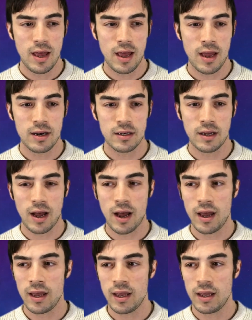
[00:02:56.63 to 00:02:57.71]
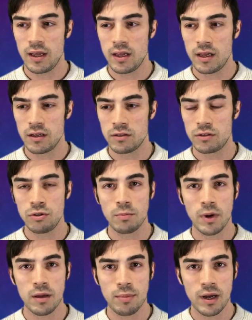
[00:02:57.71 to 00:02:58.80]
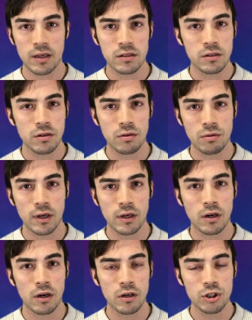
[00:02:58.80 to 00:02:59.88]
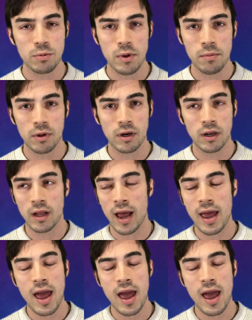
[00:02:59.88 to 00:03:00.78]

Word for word: And I do my best to encourage people. And I, I